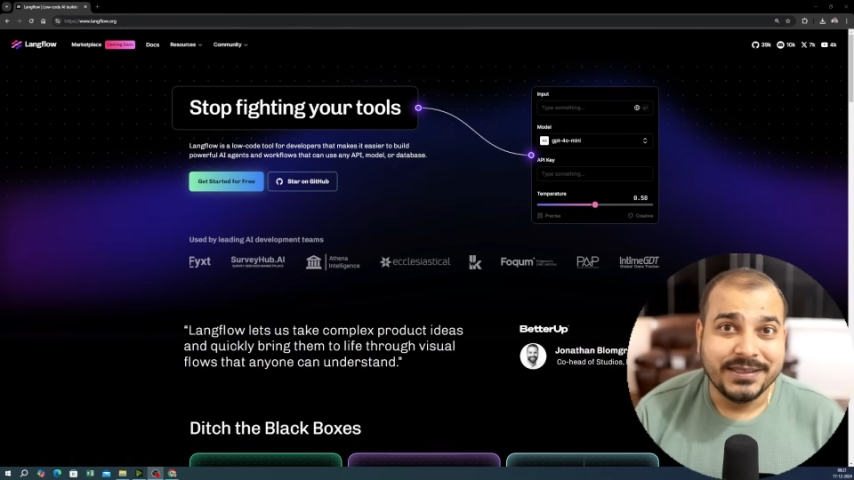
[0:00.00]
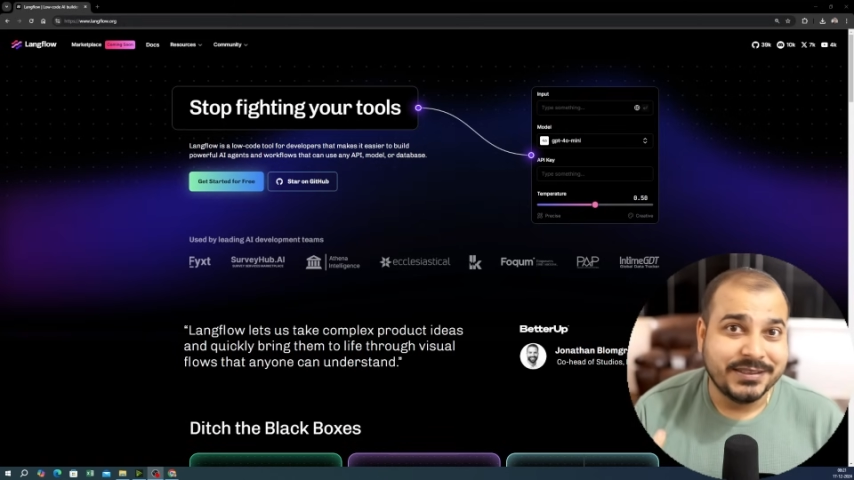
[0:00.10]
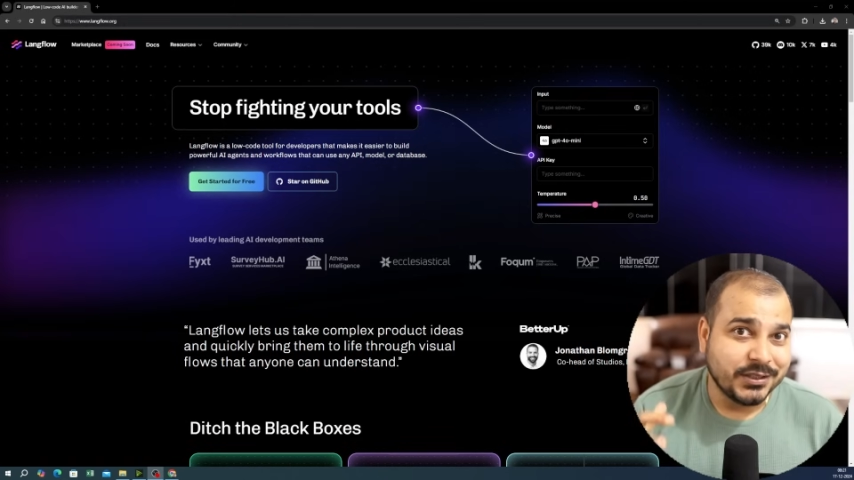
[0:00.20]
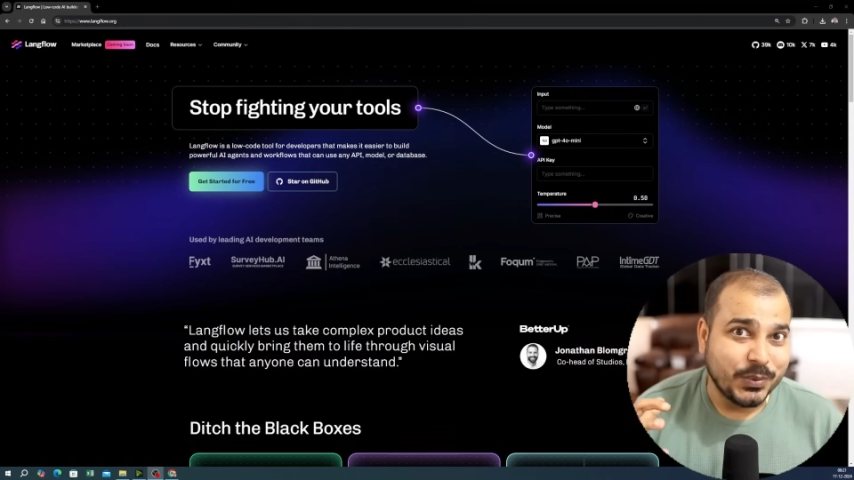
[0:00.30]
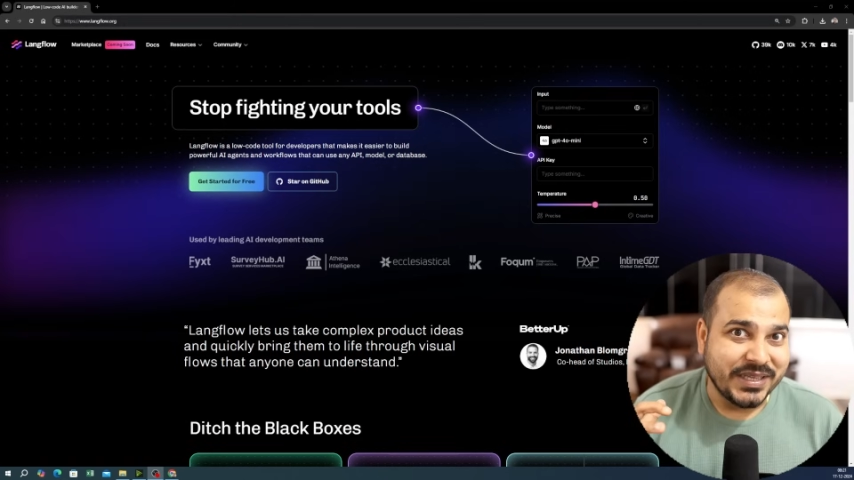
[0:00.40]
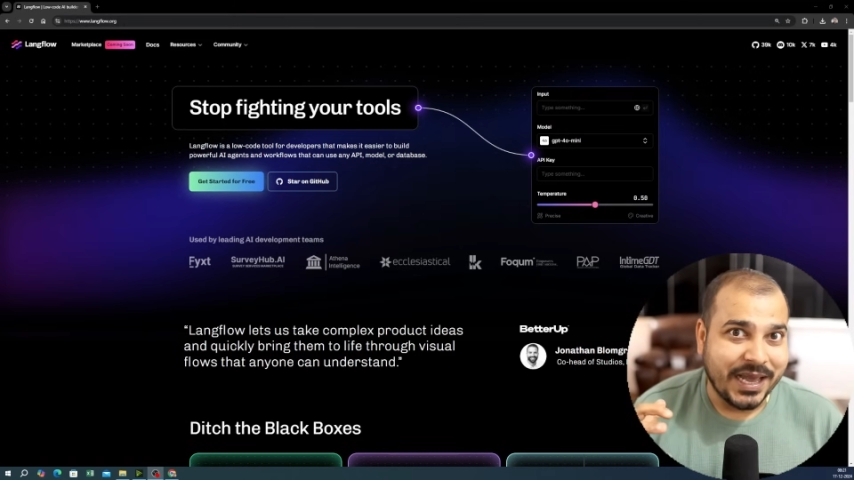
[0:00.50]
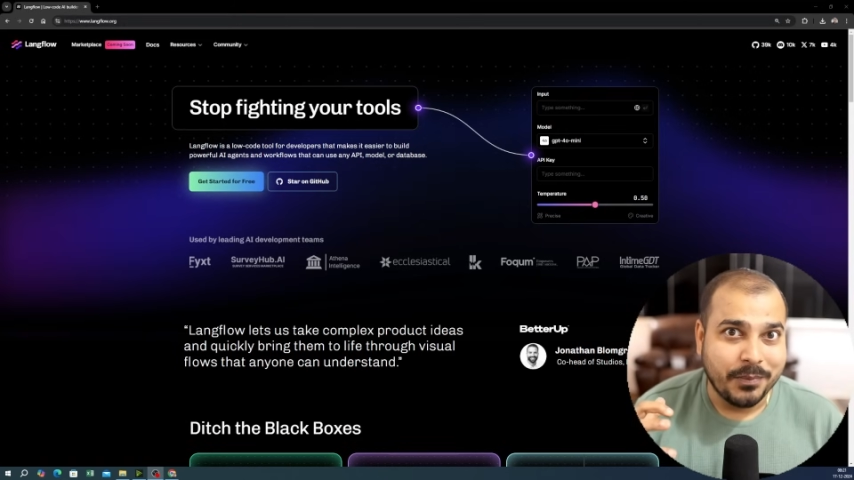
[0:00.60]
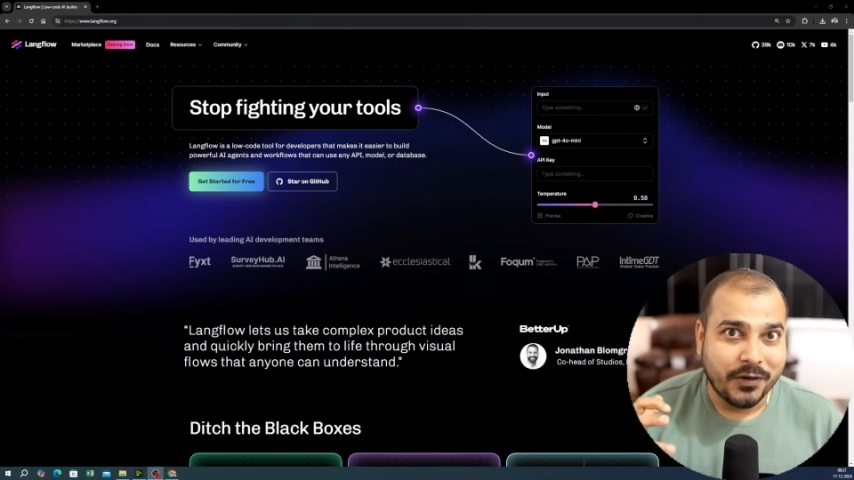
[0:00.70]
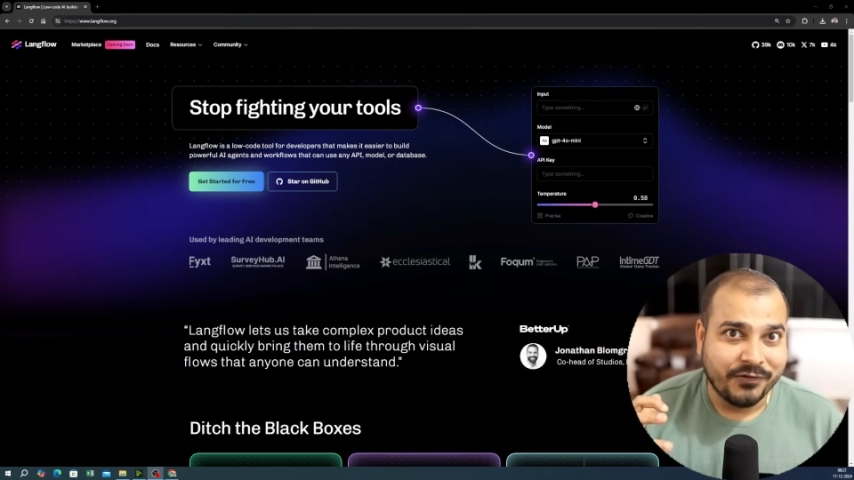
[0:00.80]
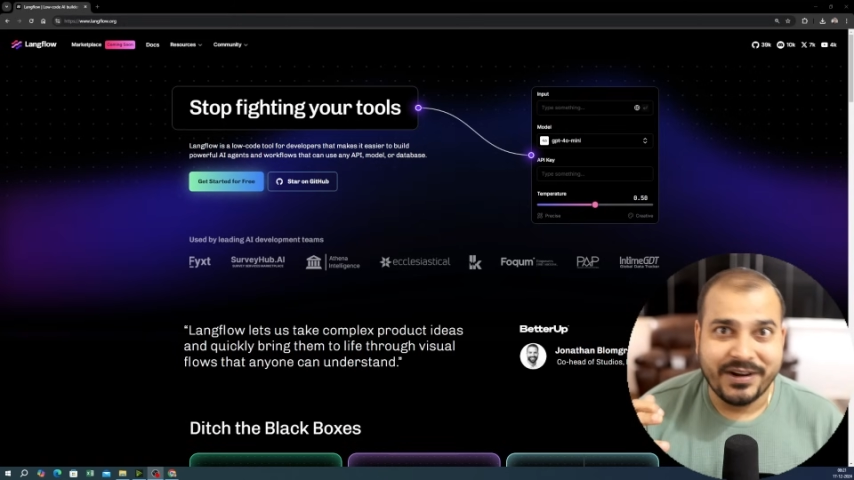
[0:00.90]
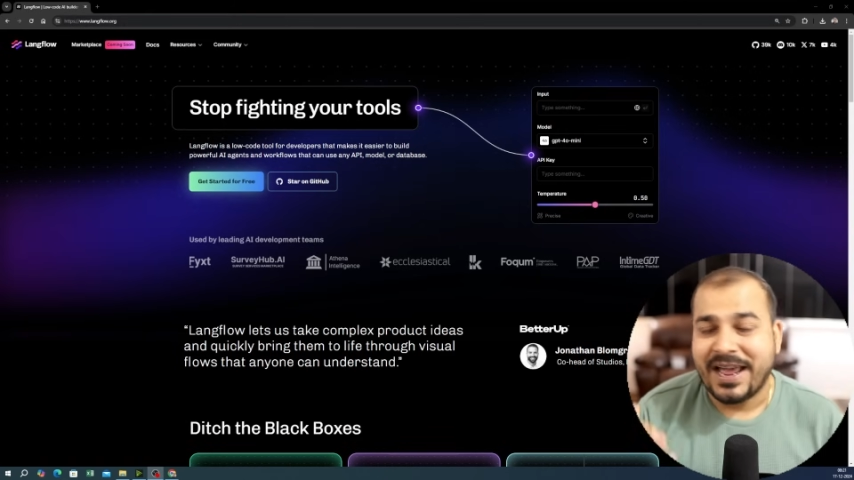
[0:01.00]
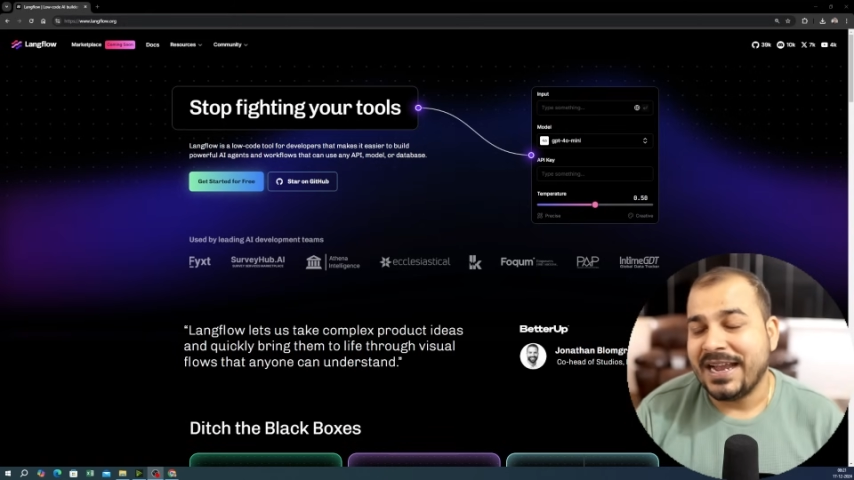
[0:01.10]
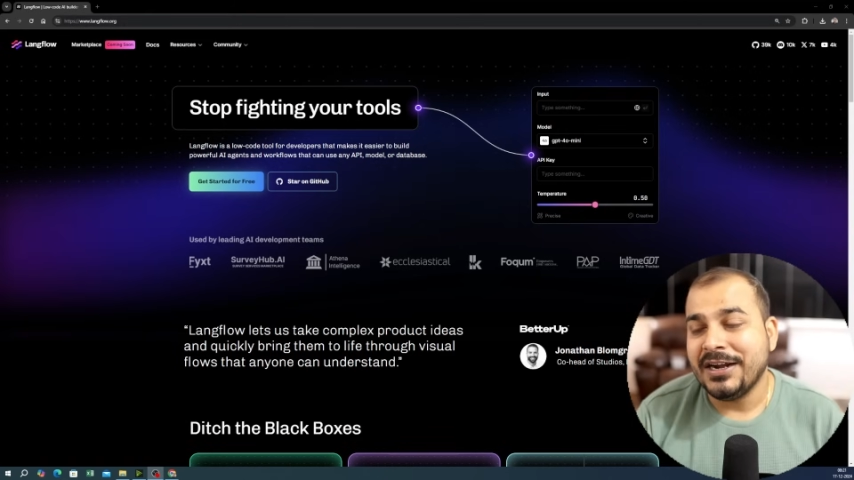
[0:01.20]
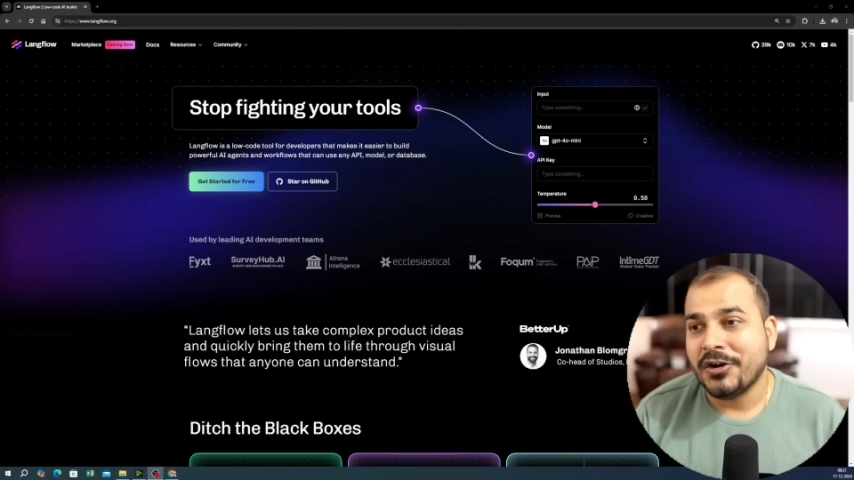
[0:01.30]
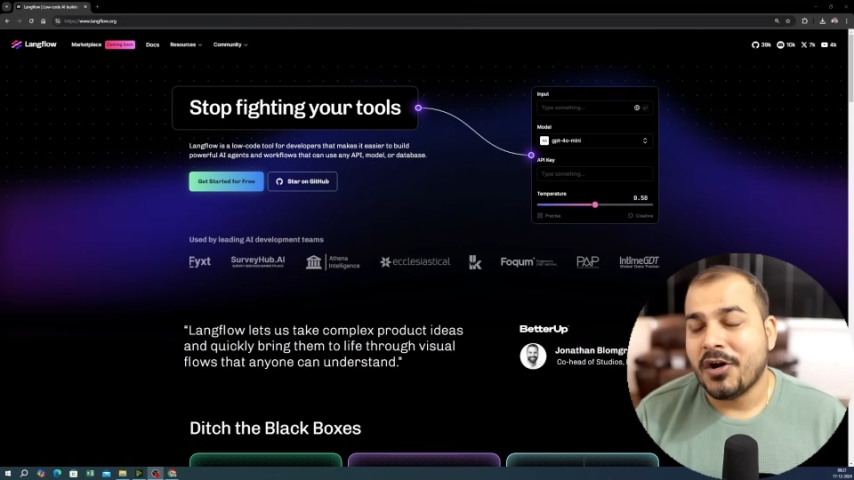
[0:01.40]
Just with the help of
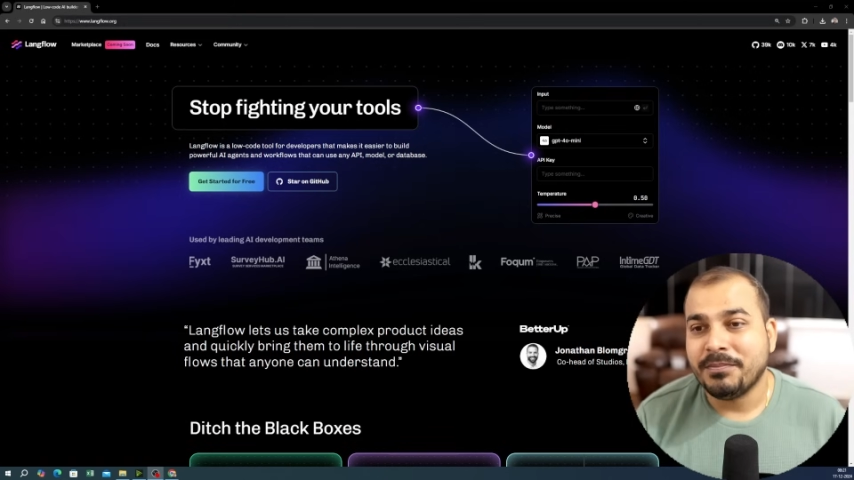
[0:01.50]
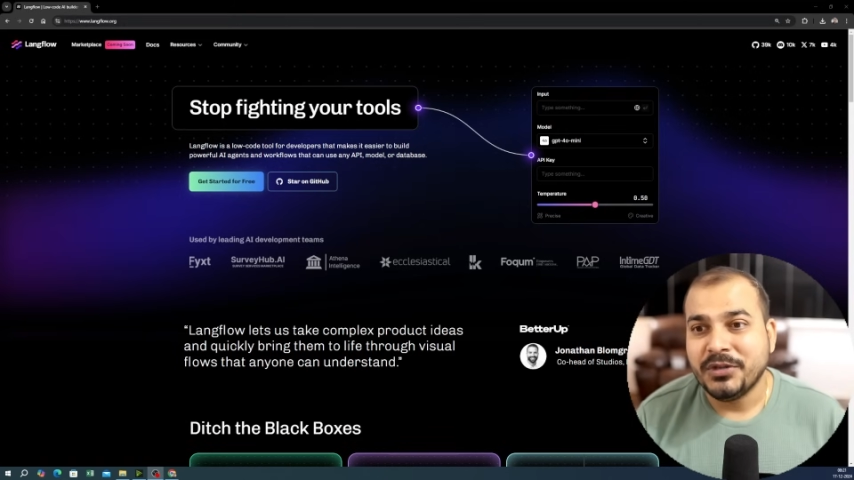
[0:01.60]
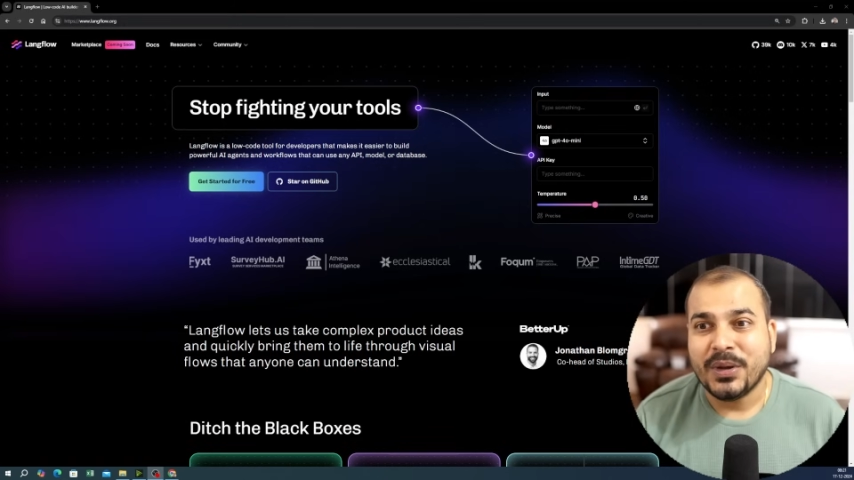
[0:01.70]
drag and drop,